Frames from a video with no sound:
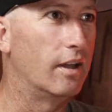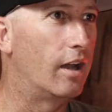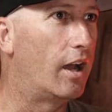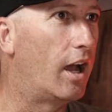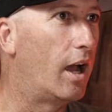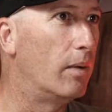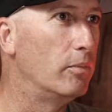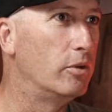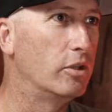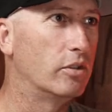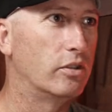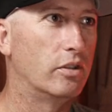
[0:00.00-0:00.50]

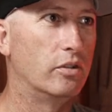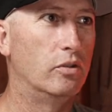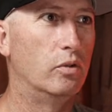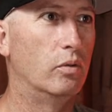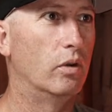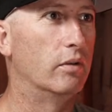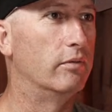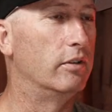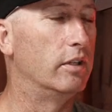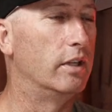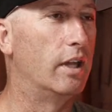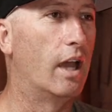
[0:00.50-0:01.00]
I'm just a
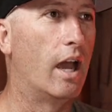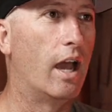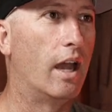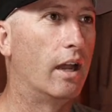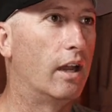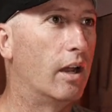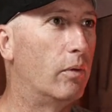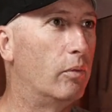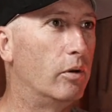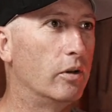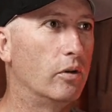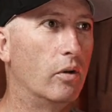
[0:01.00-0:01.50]
driven guy.
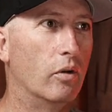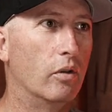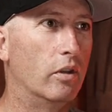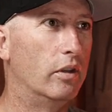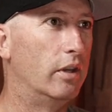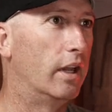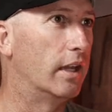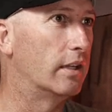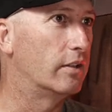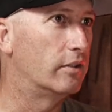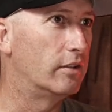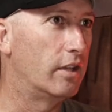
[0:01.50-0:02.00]
I want to go to the
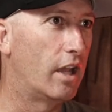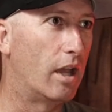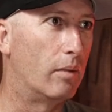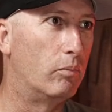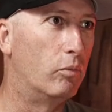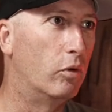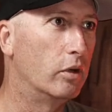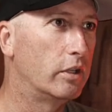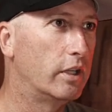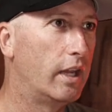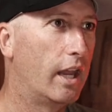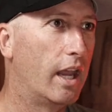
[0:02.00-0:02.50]
next step.
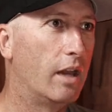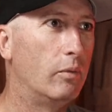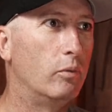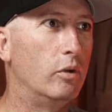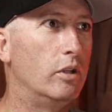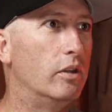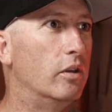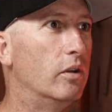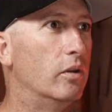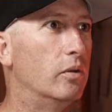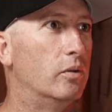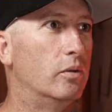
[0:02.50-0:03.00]
What can we
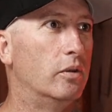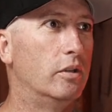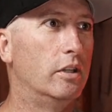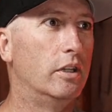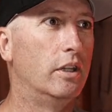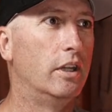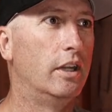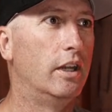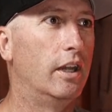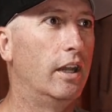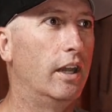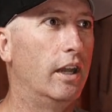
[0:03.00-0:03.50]
do?
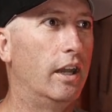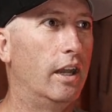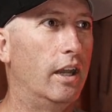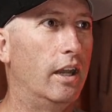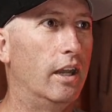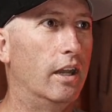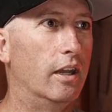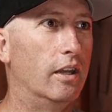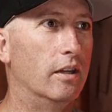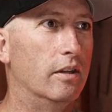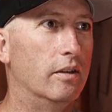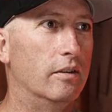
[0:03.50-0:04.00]

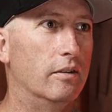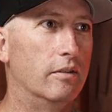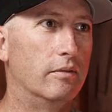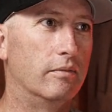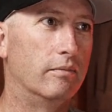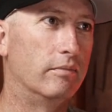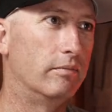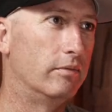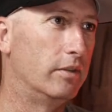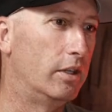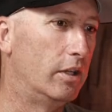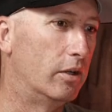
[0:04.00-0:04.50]
And
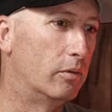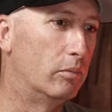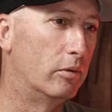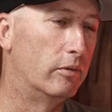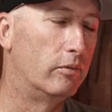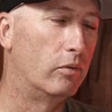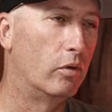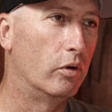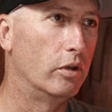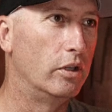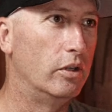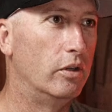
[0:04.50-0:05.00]

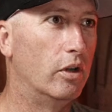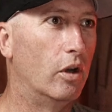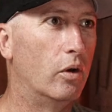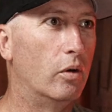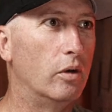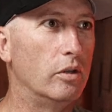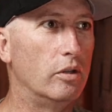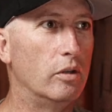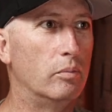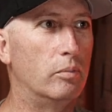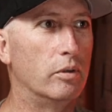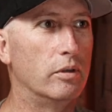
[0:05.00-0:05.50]
before you know
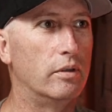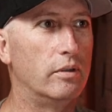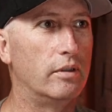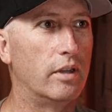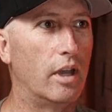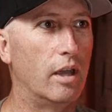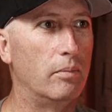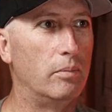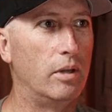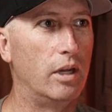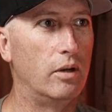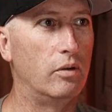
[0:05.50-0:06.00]
it, you put the
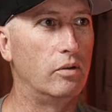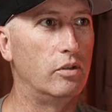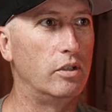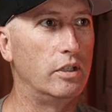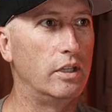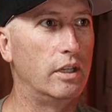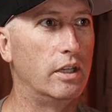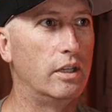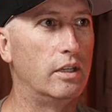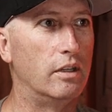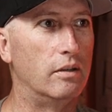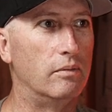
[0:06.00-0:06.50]
time and energy
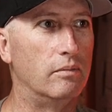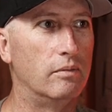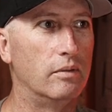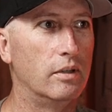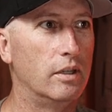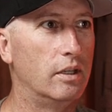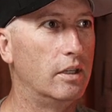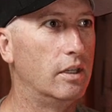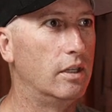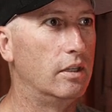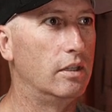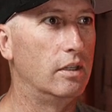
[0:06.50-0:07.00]
in, and
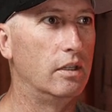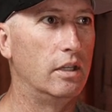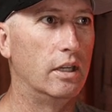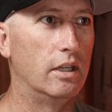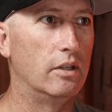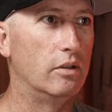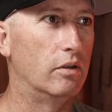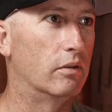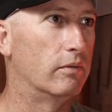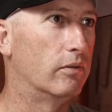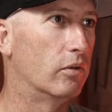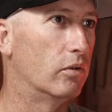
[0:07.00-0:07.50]
you
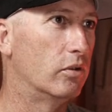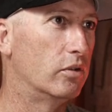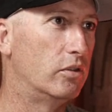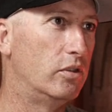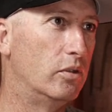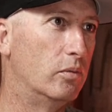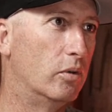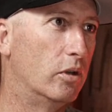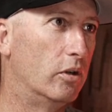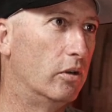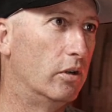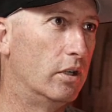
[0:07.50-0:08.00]
hit your first
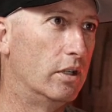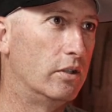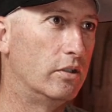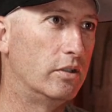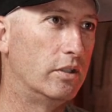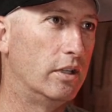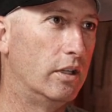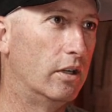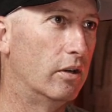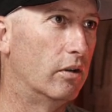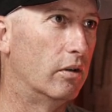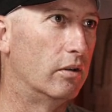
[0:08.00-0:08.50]
200-inch
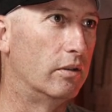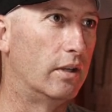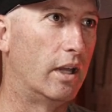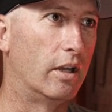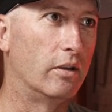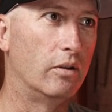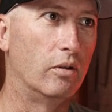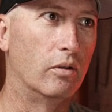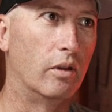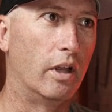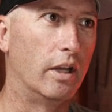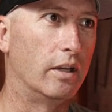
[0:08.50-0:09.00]
deer, and now
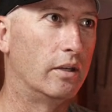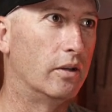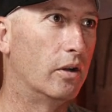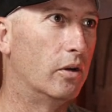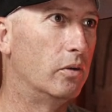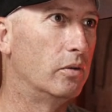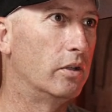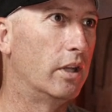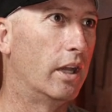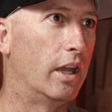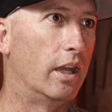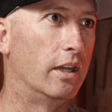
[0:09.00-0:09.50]
you're like,
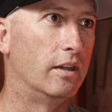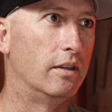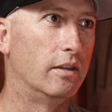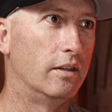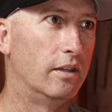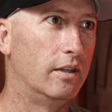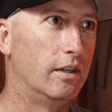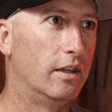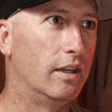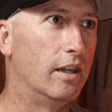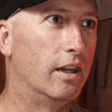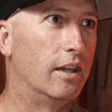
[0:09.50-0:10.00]
okay,
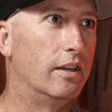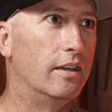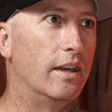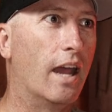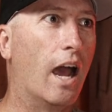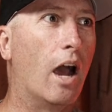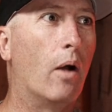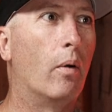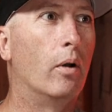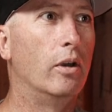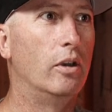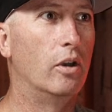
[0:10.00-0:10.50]

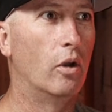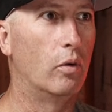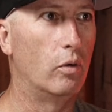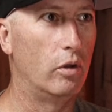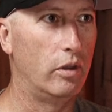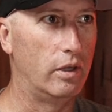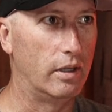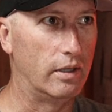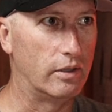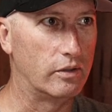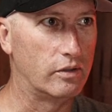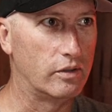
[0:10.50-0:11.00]
now I know
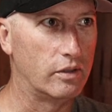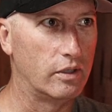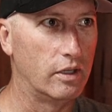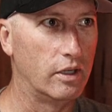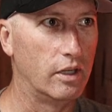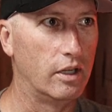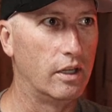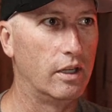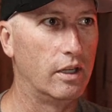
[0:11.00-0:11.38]
this,